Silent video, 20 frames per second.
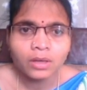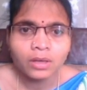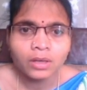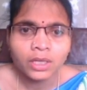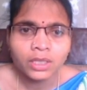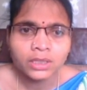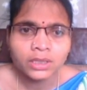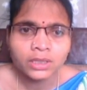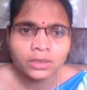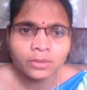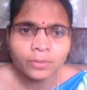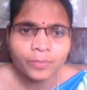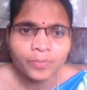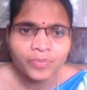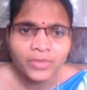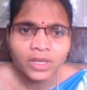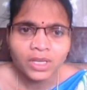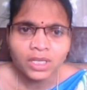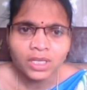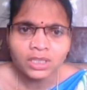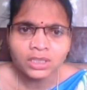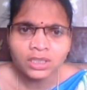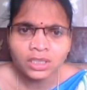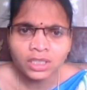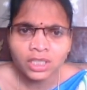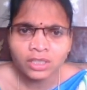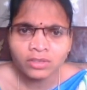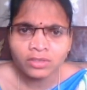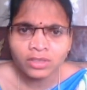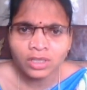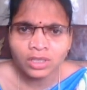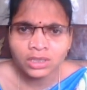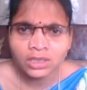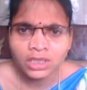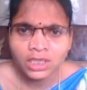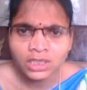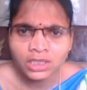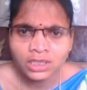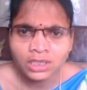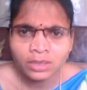Next. So give the
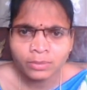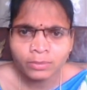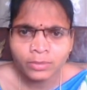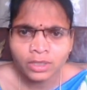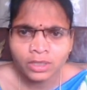oxidation number